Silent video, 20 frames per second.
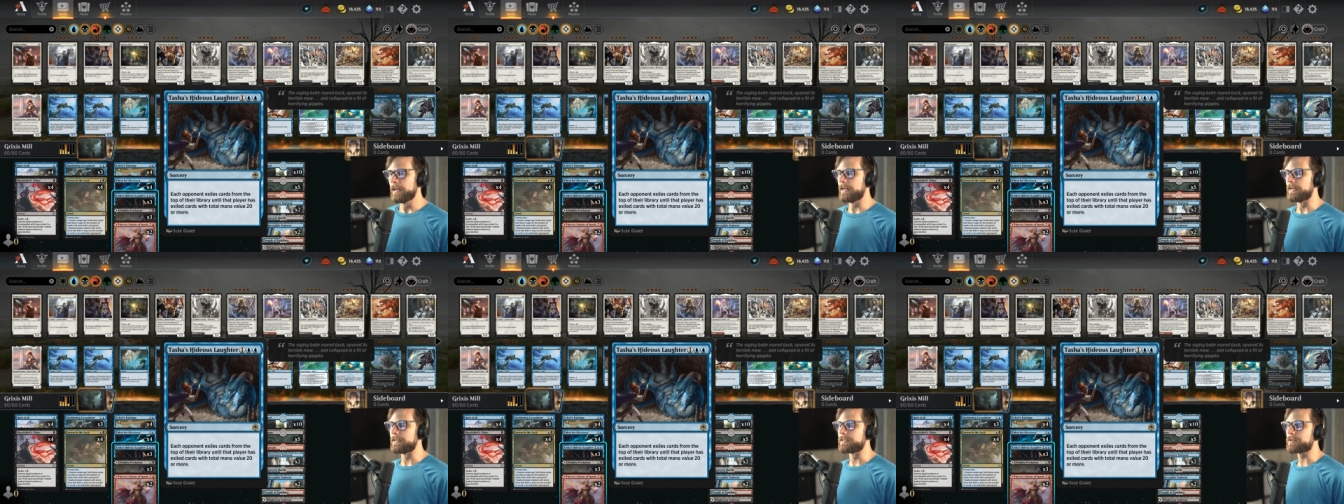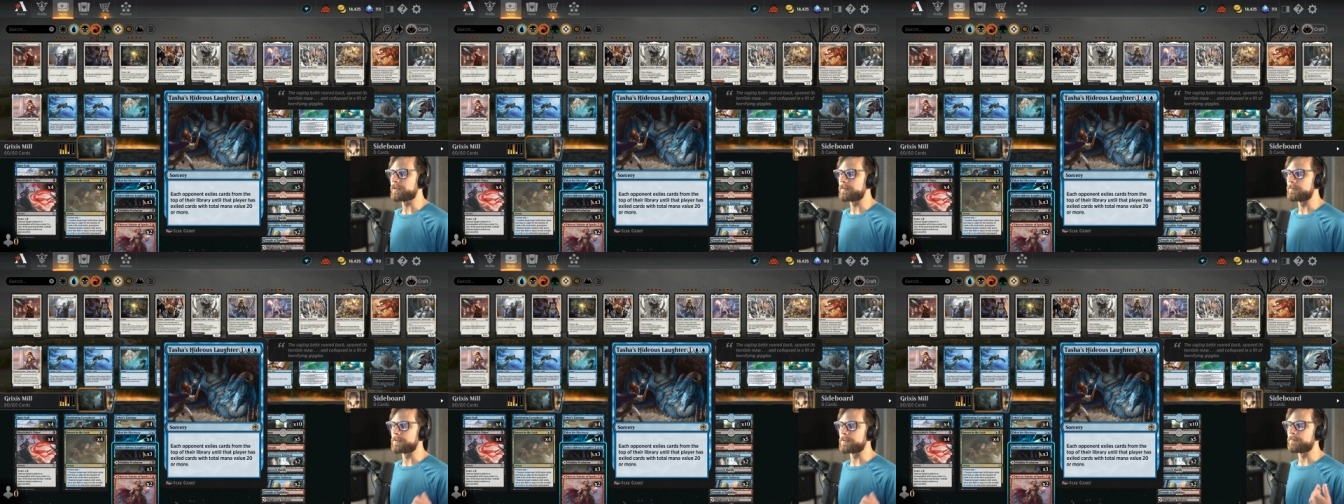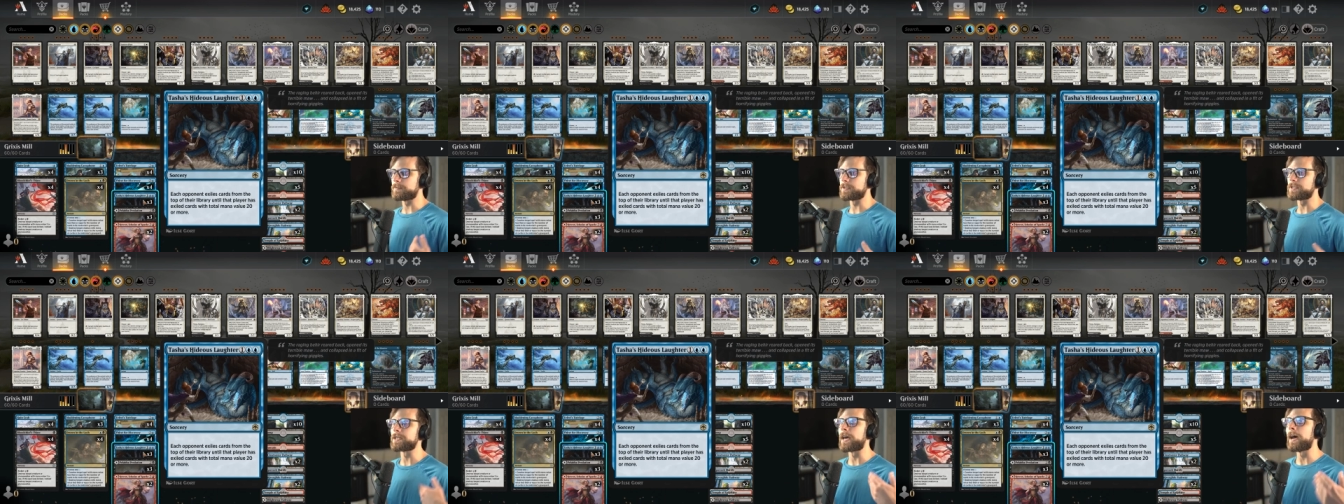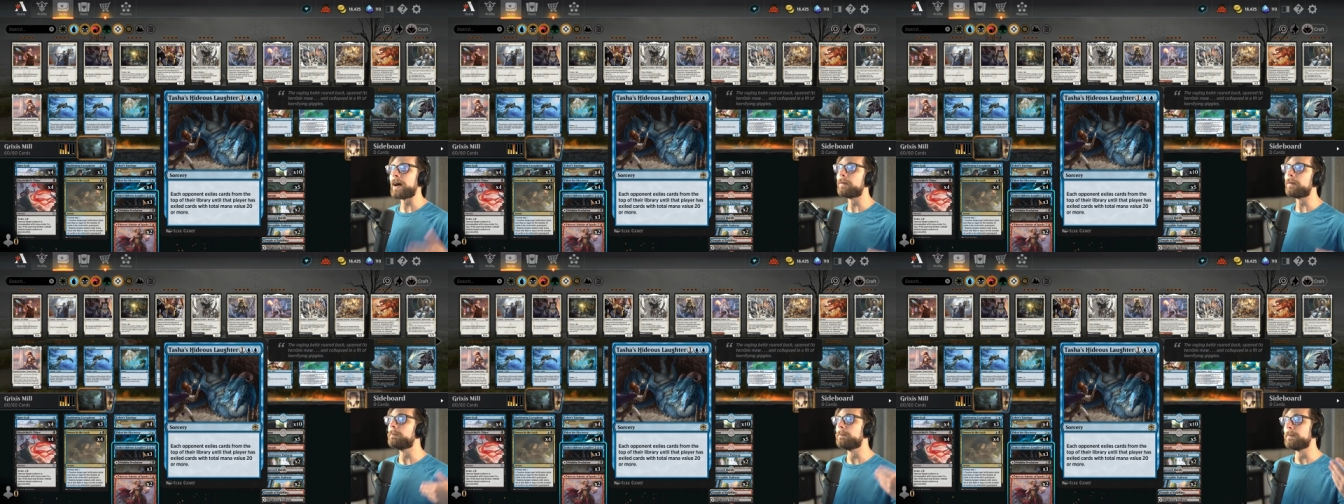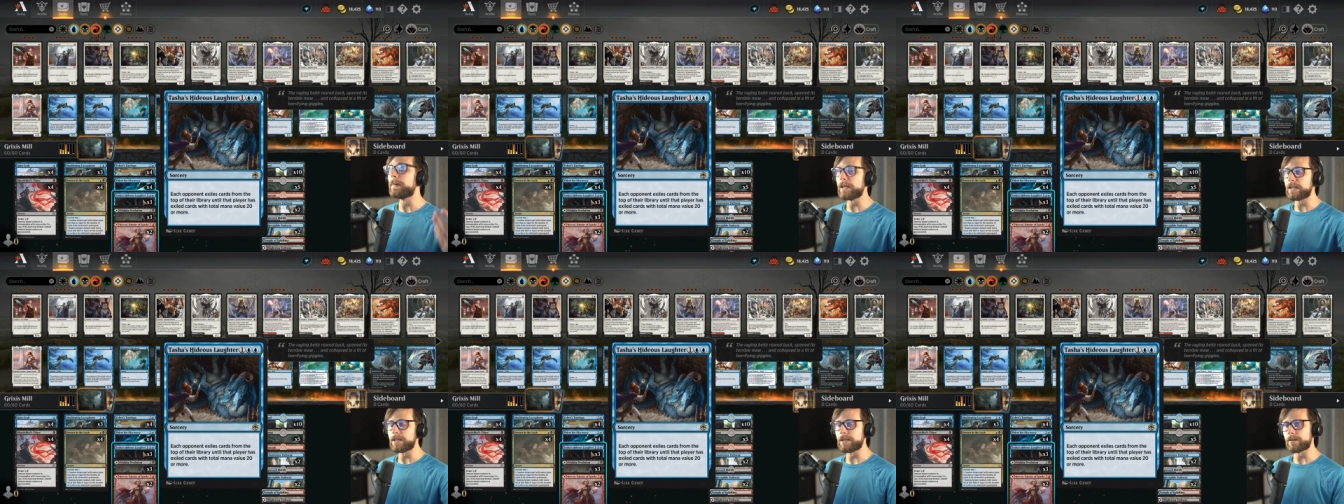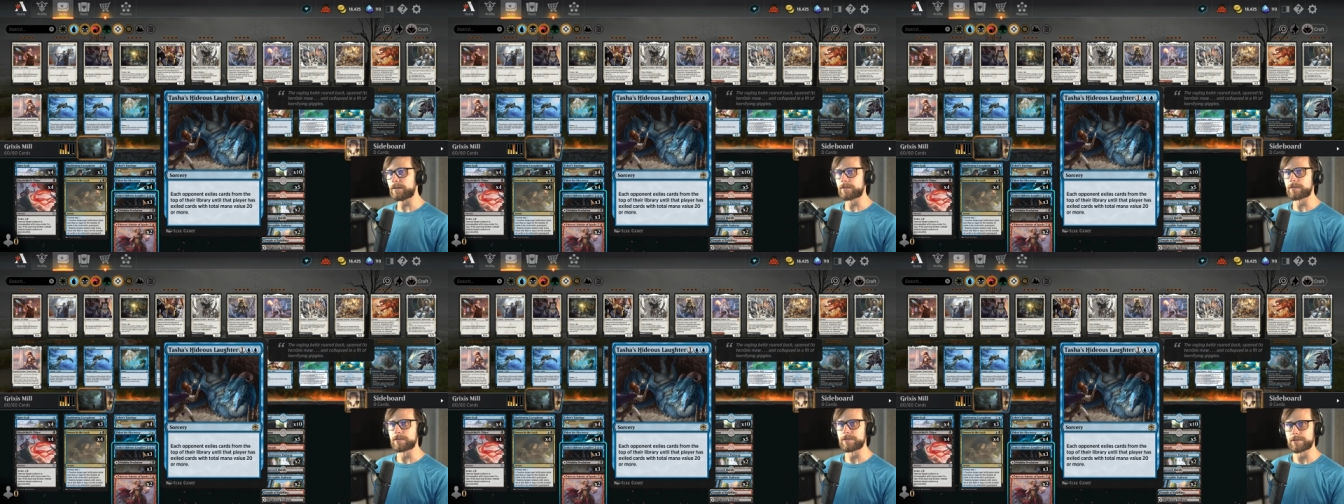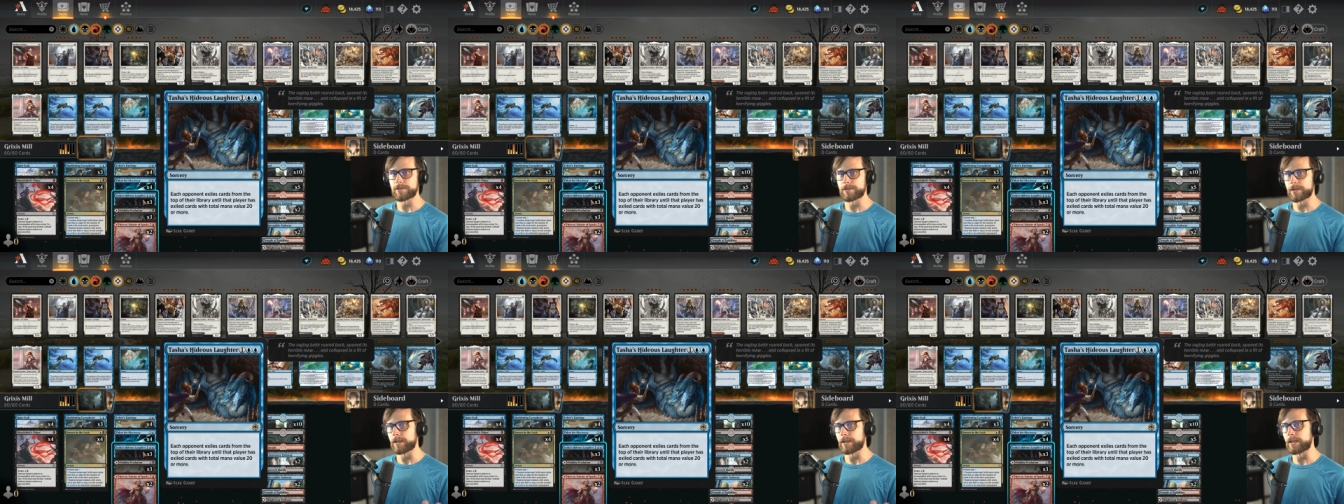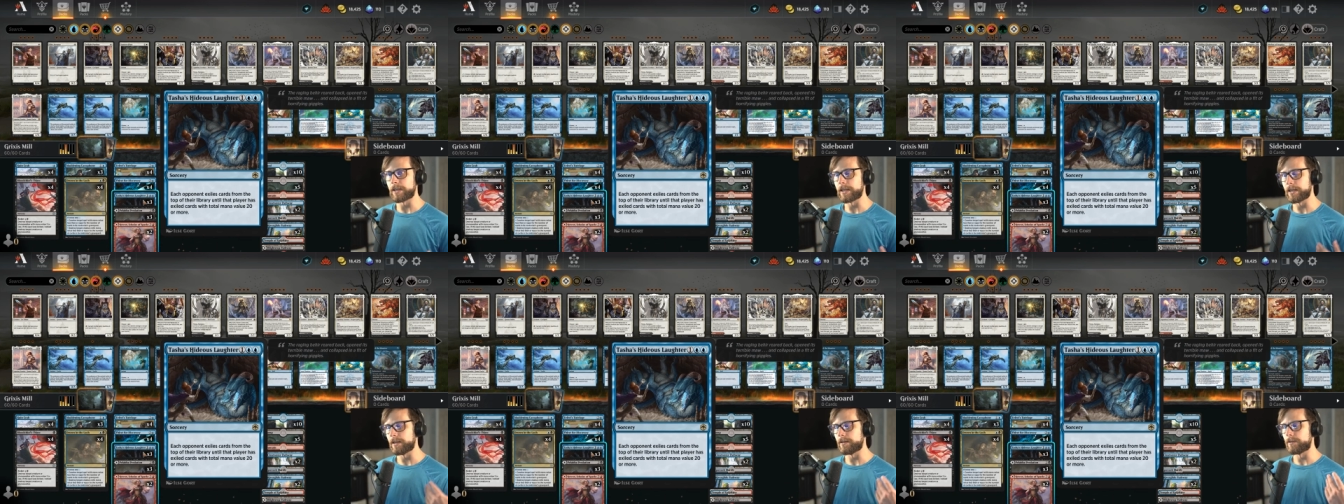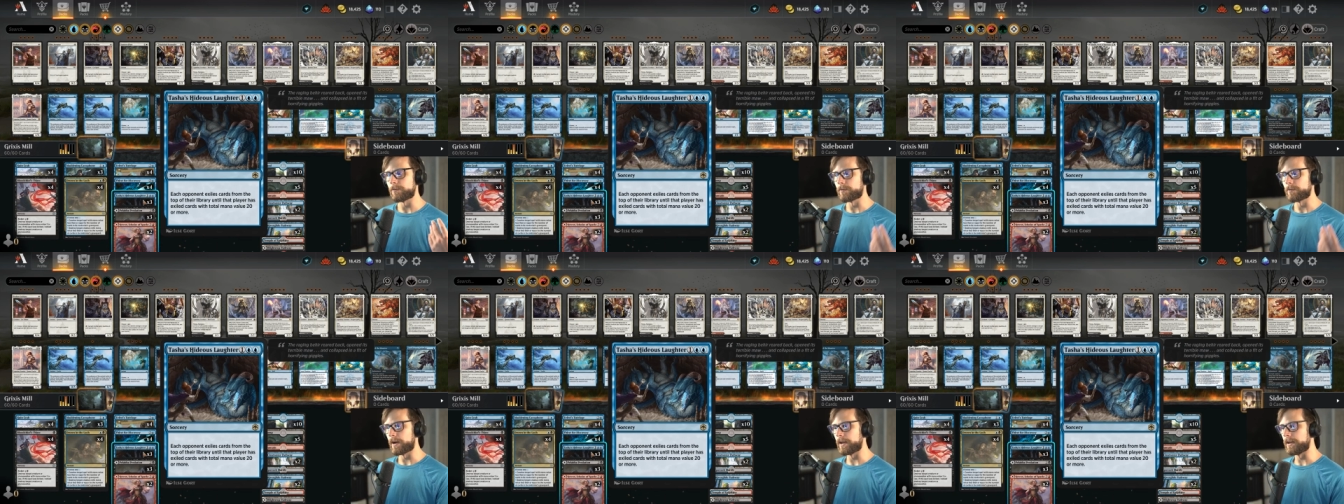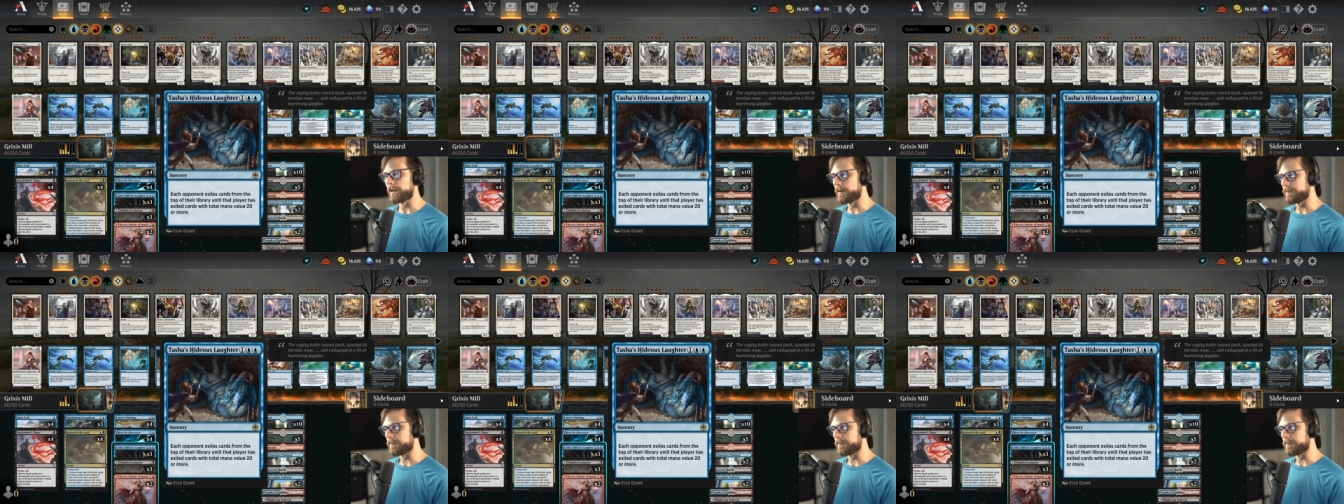in terms of just how many cards you're going to get right off